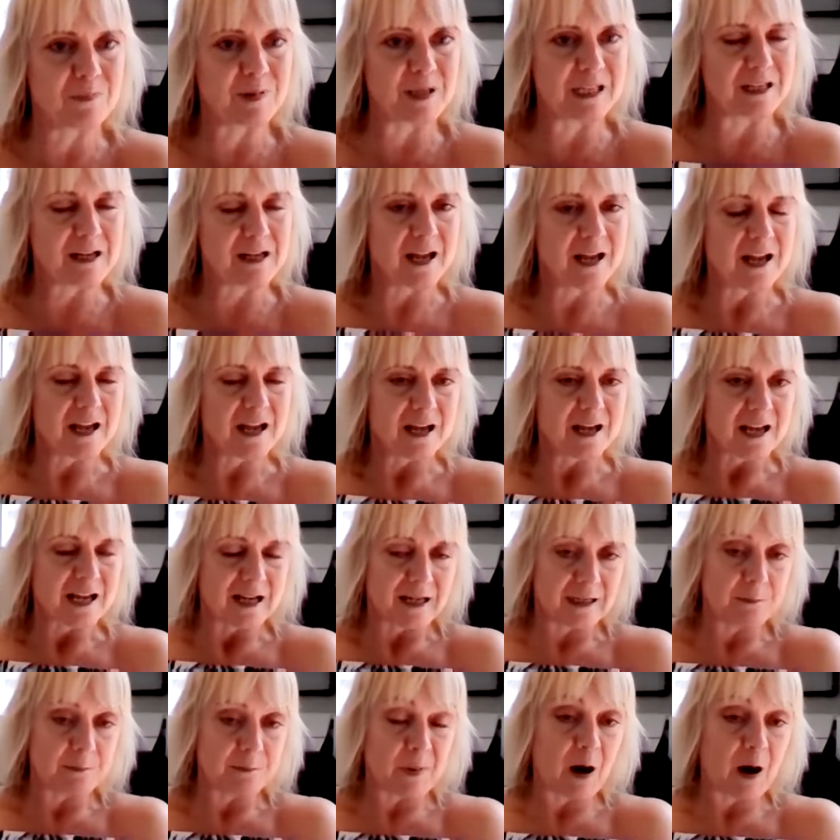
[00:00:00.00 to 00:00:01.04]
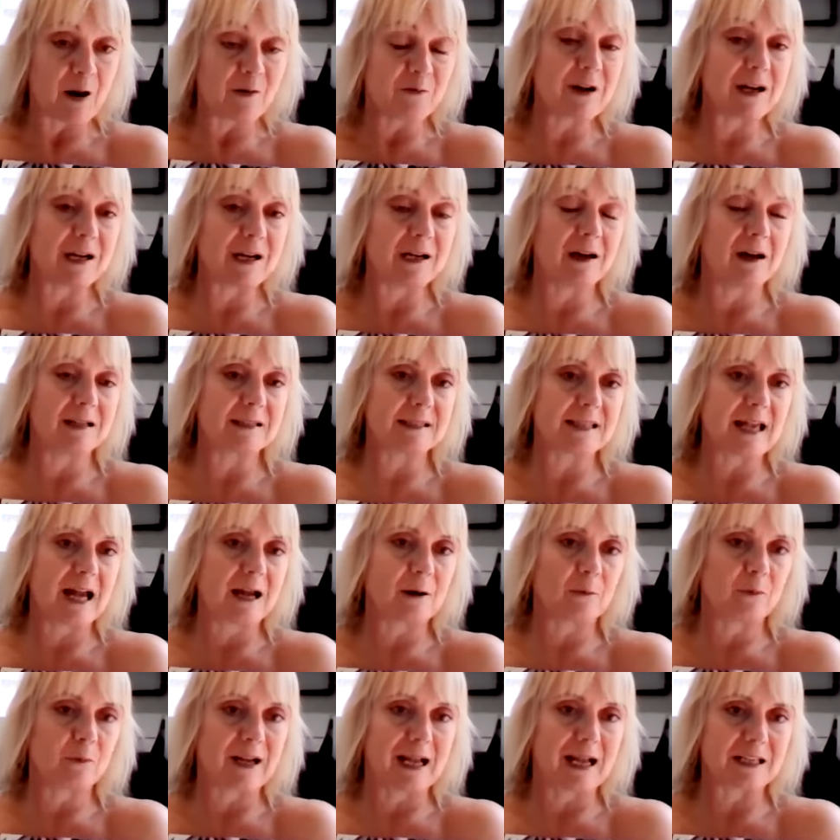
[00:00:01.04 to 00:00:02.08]
But I realised
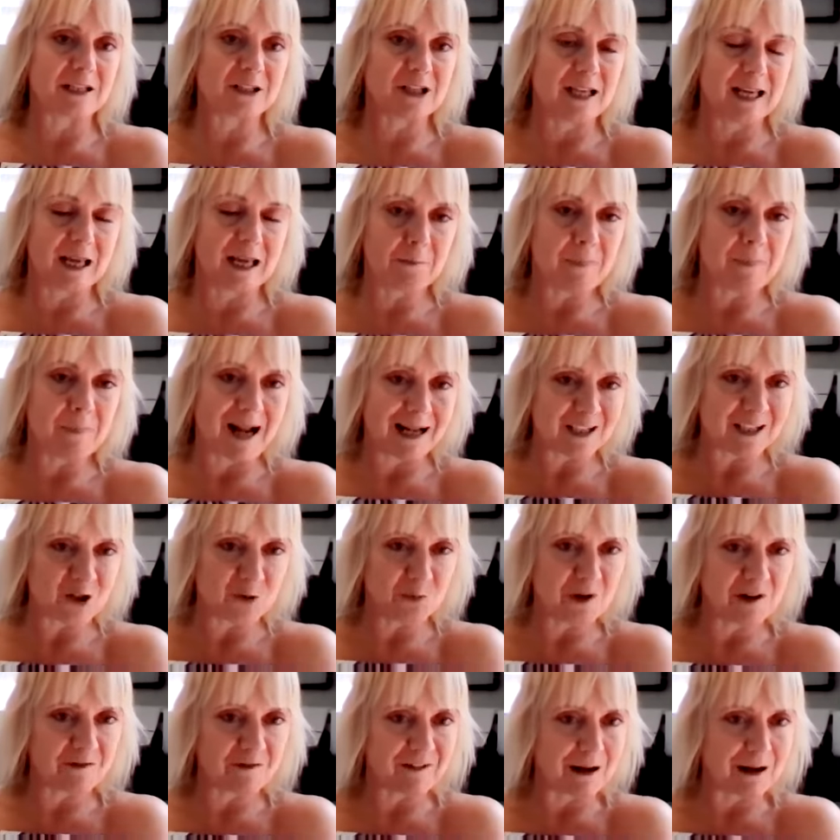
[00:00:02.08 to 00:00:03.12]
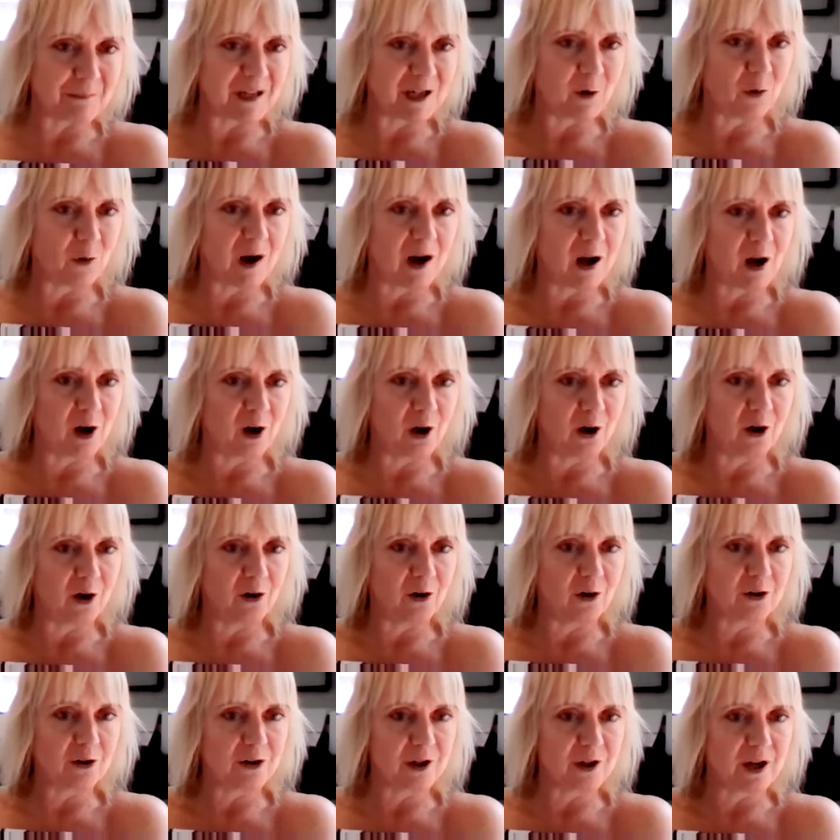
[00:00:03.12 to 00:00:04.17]
that would actually impact on my family quite a
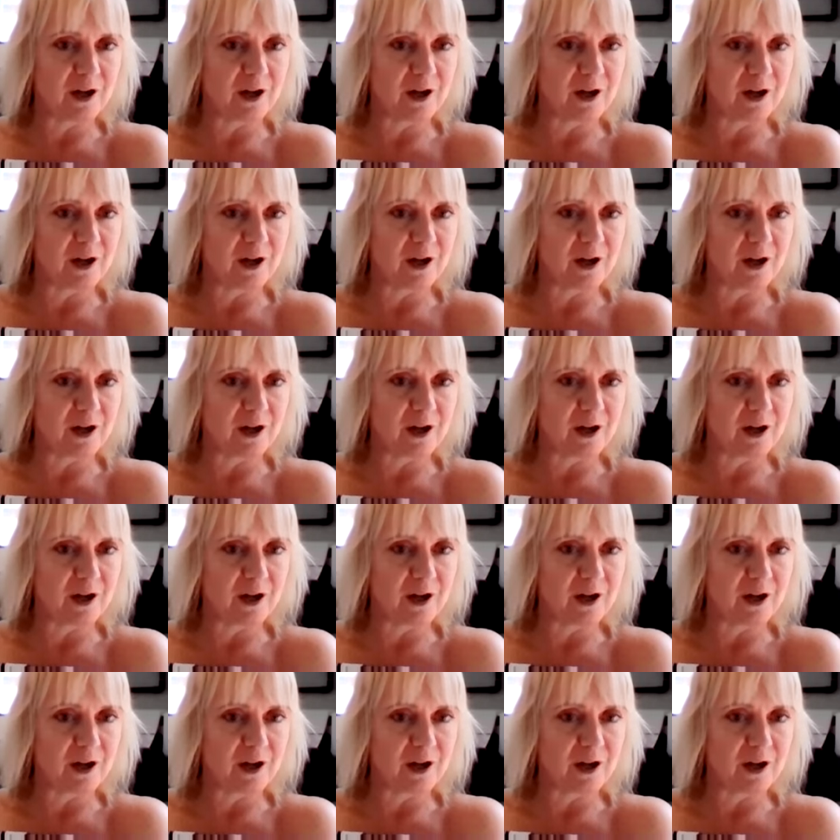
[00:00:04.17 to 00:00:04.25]
lot,